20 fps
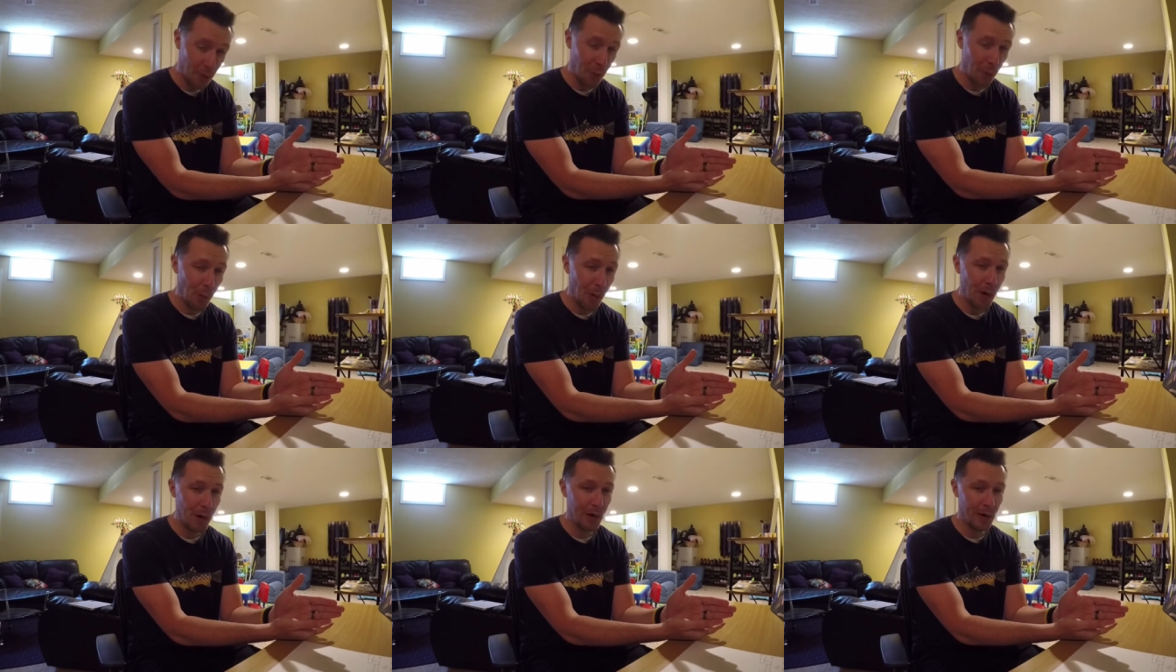the
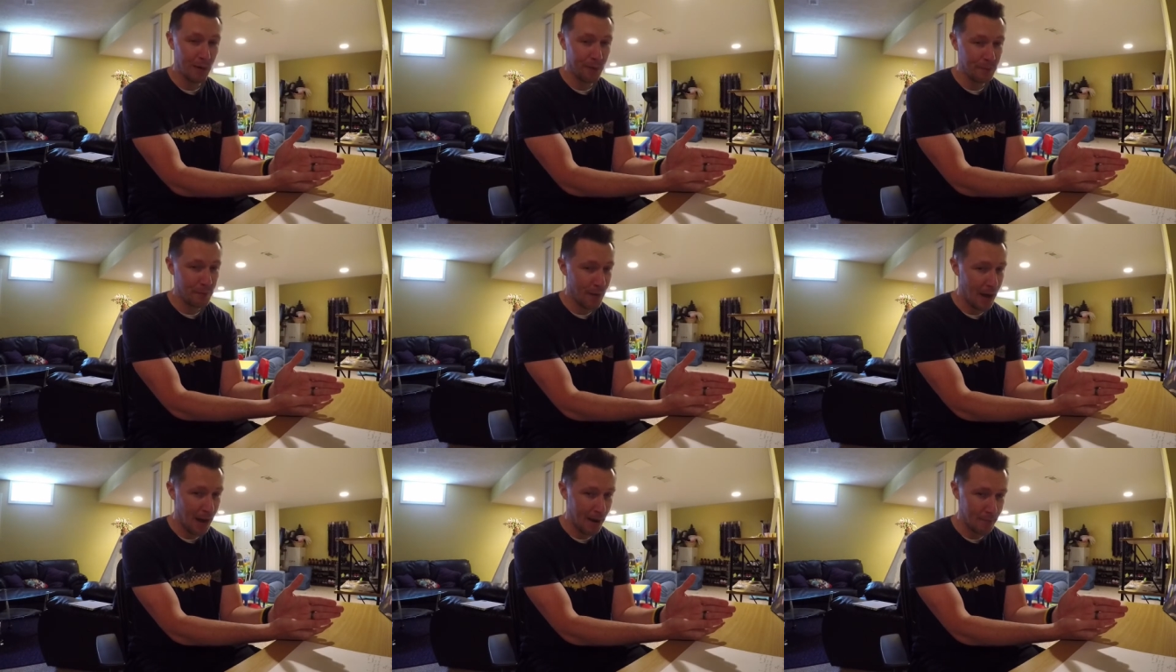water at
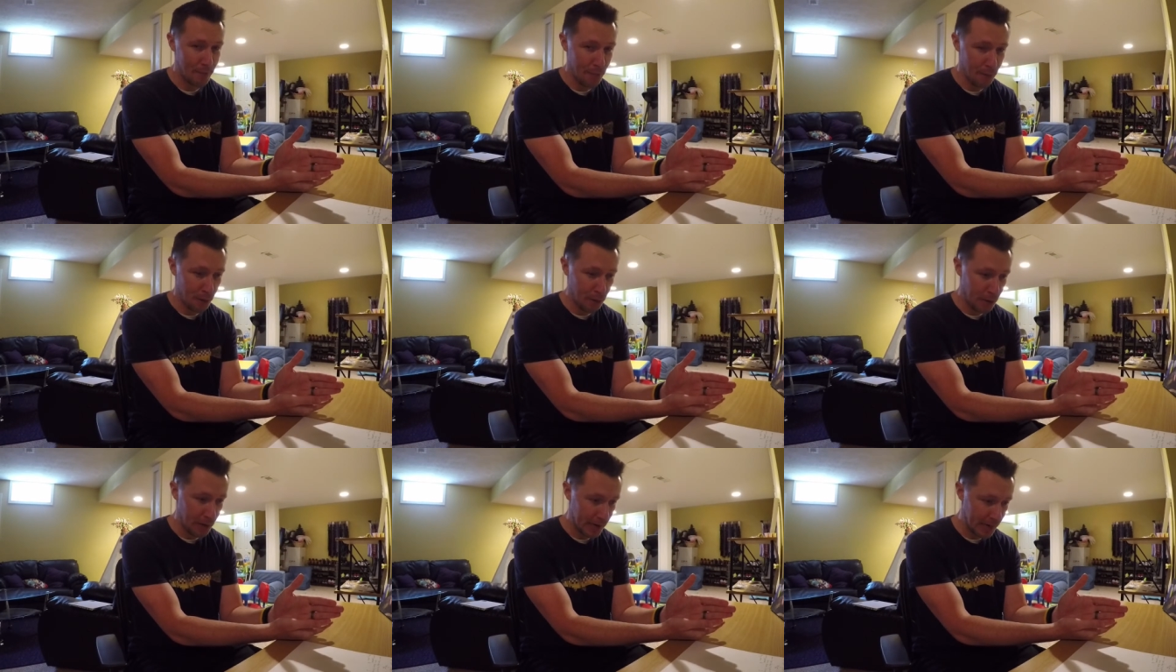
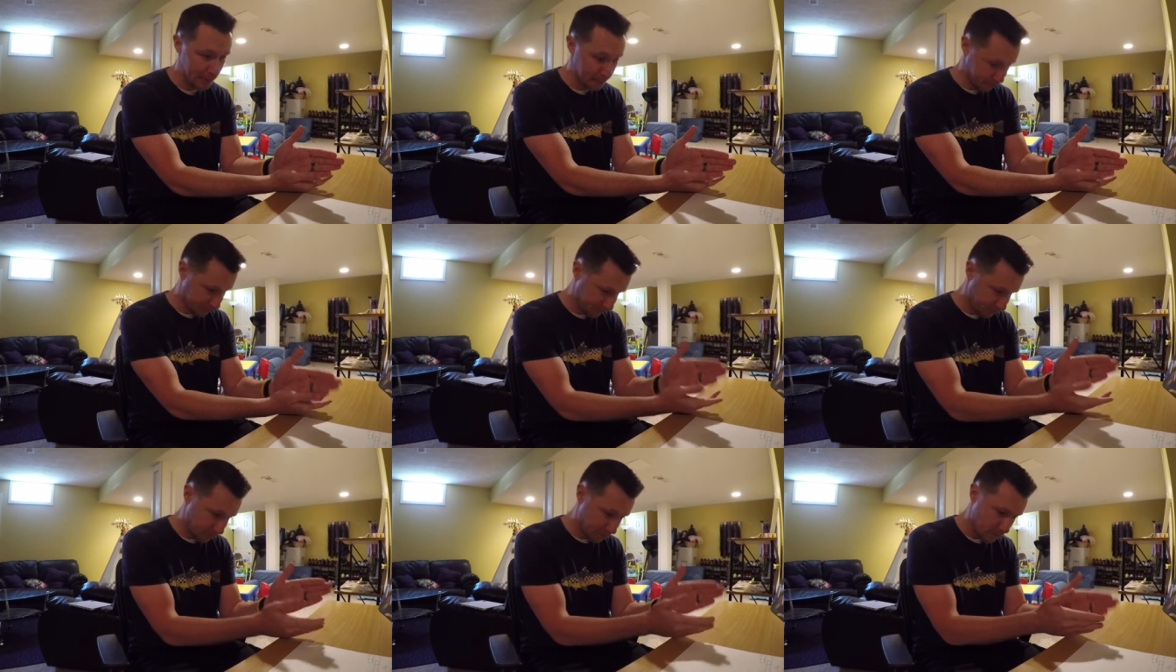5:30
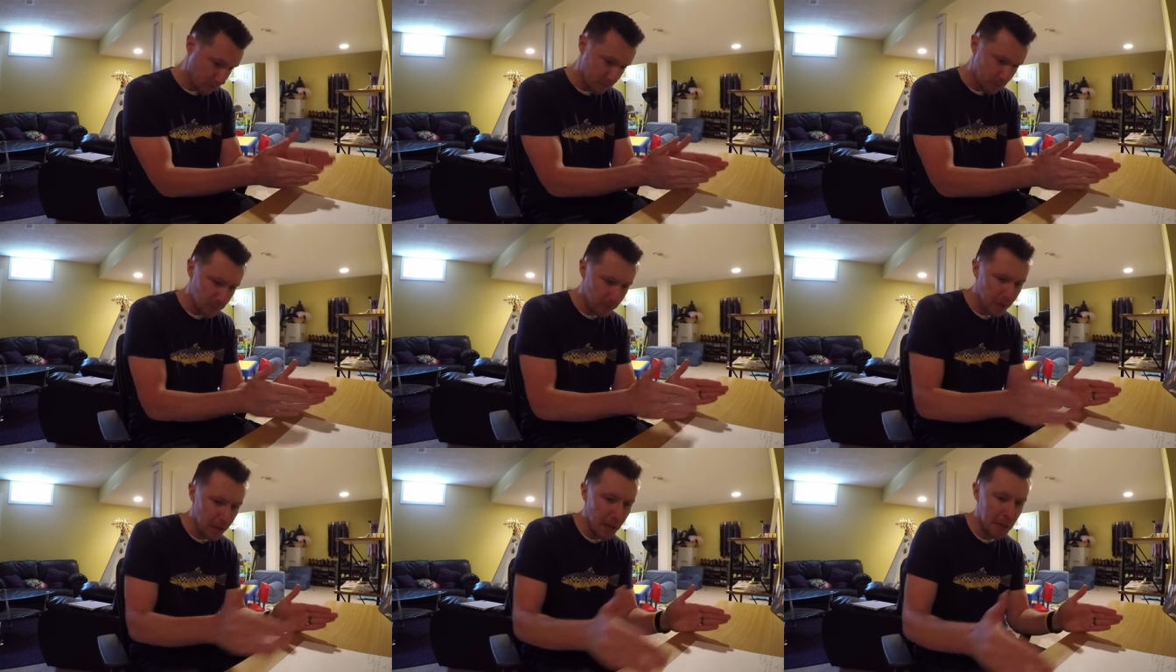
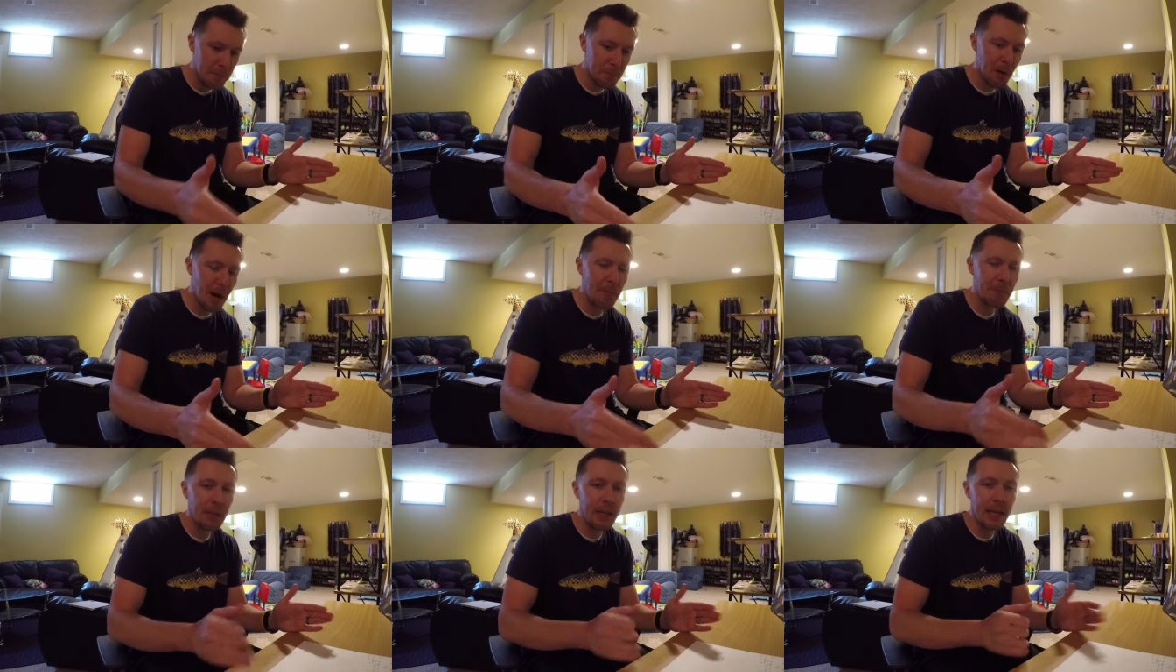and probably